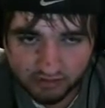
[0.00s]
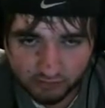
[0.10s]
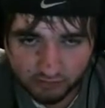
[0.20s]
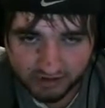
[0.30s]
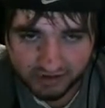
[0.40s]

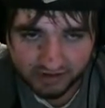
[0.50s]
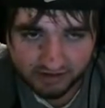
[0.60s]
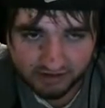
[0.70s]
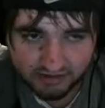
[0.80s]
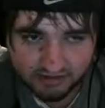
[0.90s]

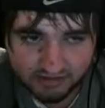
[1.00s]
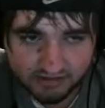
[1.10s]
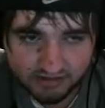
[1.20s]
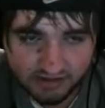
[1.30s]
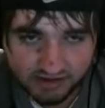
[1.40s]
Where
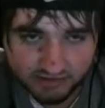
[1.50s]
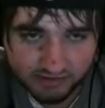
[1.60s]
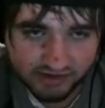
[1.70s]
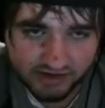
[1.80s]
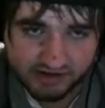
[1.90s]
I've
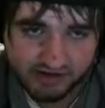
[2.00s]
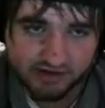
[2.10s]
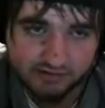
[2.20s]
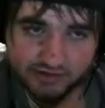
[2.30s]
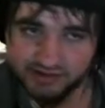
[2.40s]
already done
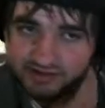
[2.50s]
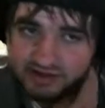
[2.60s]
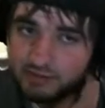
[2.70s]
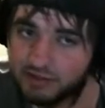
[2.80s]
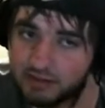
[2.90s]
everything
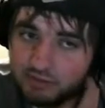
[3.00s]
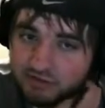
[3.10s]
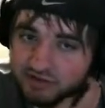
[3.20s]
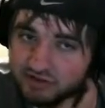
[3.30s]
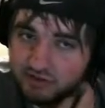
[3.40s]
that I'm able
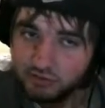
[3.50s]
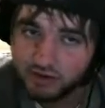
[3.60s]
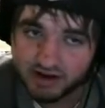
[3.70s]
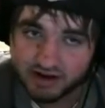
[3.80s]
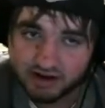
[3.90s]
to do
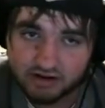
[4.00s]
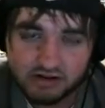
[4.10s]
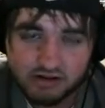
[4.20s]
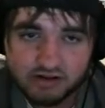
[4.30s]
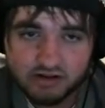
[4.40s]
right now.
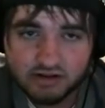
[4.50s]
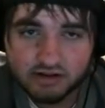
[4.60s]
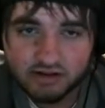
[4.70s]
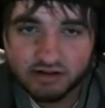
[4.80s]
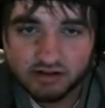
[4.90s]

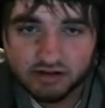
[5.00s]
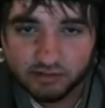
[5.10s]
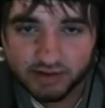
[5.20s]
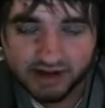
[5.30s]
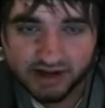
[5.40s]

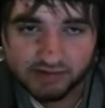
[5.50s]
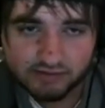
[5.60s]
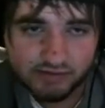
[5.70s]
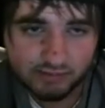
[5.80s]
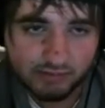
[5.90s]
Do I
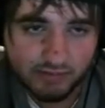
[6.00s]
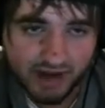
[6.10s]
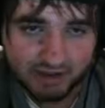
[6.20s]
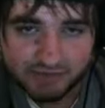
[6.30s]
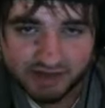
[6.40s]
have the
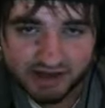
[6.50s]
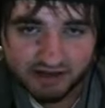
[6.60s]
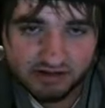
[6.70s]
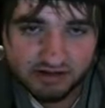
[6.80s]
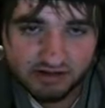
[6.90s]
map yet?
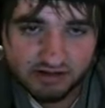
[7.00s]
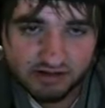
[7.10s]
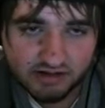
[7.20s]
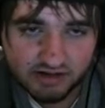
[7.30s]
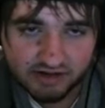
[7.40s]

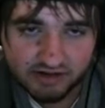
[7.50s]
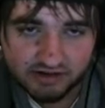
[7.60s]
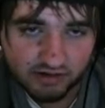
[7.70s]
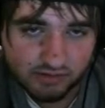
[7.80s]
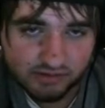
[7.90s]
I
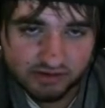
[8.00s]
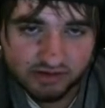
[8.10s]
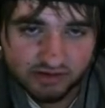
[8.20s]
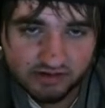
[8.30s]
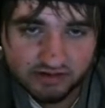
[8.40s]

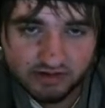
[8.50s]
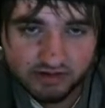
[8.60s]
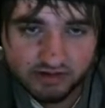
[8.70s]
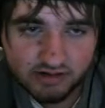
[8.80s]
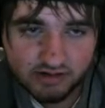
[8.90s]
don't.
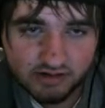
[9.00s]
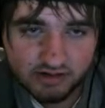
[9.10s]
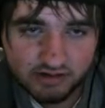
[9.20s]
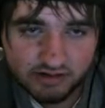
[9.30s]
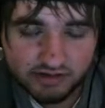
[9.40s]

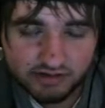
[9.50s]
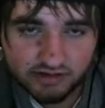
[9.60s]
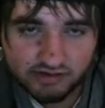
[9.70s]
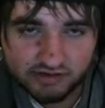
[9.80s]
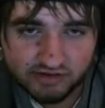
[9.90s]

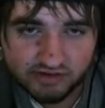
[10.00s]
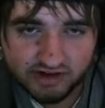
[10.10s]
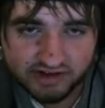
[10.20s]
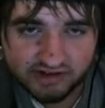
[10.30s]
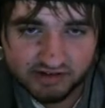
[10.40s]
There's a
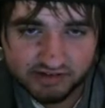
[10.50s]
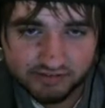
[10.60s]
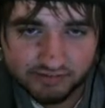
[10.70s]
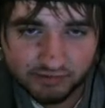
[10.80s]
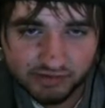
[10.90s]
chest on the
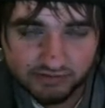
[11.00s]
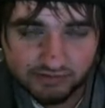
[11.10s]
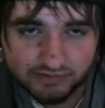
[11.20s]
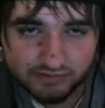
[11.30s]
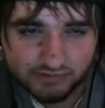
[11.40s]
first
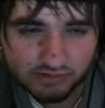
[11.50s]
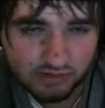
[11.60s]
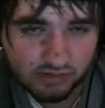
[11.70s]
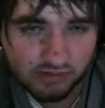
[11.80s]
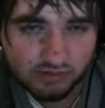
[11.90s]

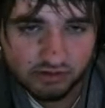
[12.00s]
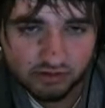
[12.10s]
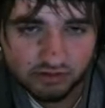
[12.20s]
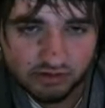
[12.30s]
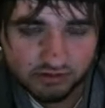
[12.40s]

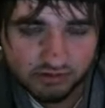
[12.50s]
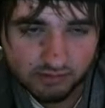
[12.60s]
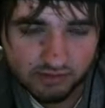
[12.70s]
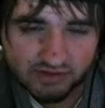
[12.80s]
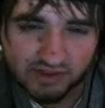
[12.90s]
floor.
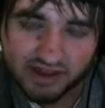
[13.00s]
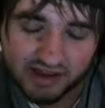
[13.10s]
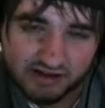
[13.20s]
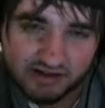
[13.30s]
Where's that?